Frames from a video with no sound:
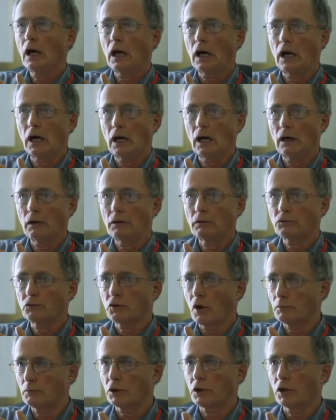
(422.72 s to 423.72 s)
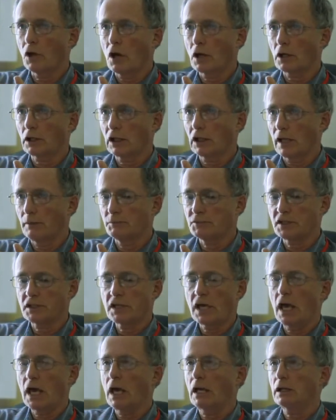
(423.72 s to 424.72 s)
Tom DeLonge claims
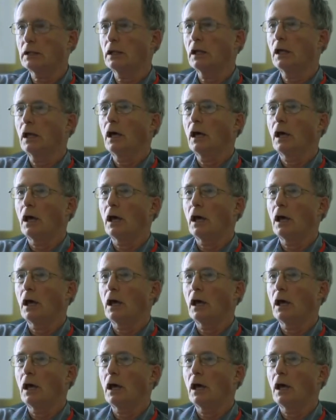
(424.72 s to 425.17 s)
10,